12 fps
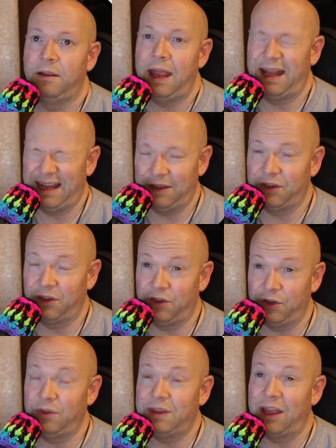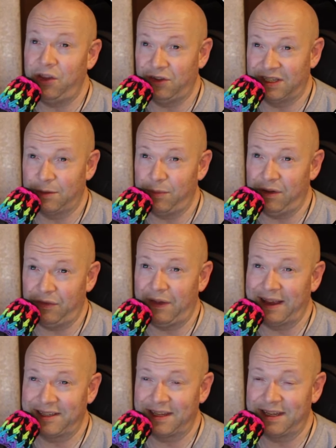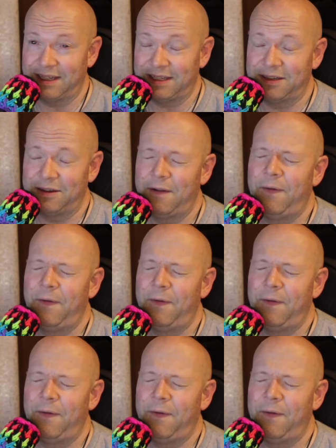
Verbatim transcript: And then the dude that used to be Festus.